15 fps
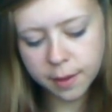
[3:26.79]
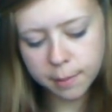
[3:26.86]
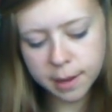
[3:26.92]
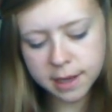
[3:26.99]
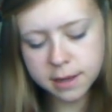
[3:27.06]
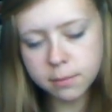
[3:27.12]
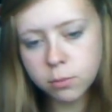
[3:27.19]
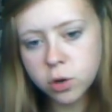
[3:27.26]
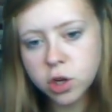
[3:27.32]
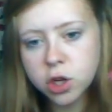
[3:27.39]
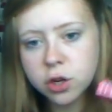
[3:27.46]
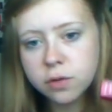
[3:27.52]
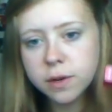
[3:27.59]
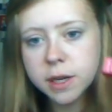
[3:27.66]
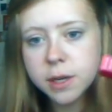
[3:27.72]
It's the
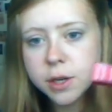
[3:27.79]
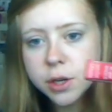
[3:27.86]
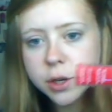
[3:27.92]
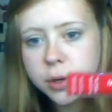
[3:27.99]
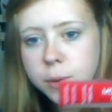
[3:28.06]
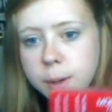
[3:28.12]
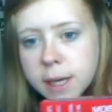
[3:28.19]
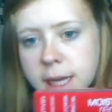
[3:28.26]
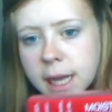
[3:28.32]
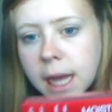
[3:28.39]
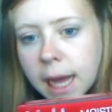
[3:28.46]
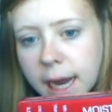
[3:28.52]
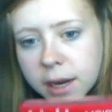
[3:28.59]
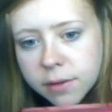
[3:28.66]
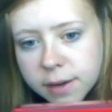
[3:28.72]
Moisture Renew,
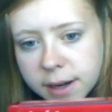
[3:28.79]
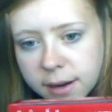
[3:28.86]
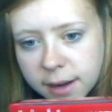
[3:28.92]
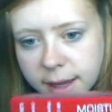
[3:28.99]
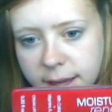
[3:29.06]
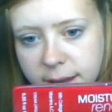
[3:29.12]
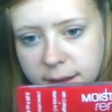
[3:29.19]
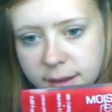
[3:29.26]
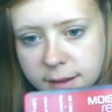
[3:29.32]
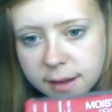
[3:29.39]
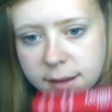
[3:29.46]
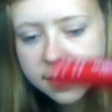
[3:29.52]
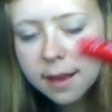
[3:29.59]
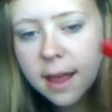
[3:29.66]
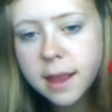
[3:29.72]
and I really like it because
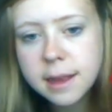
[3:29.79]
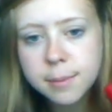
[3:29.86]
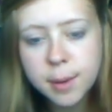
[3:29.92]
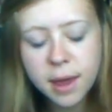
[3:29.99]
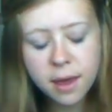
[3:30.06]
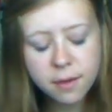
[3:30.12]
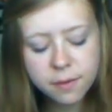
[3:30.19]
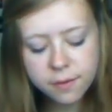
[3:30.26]
it's SPF.